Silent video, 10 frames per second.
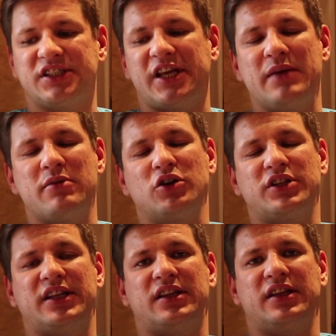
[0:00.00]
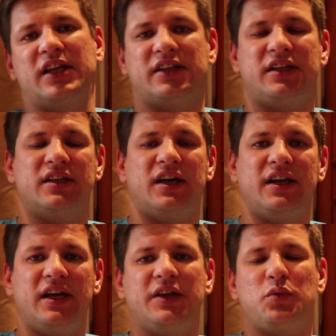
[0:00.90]
came out that
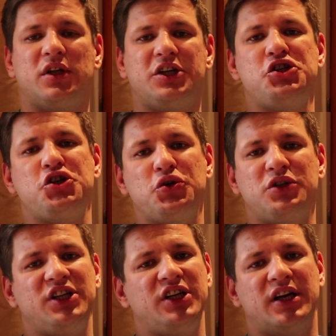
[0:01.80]
it will issue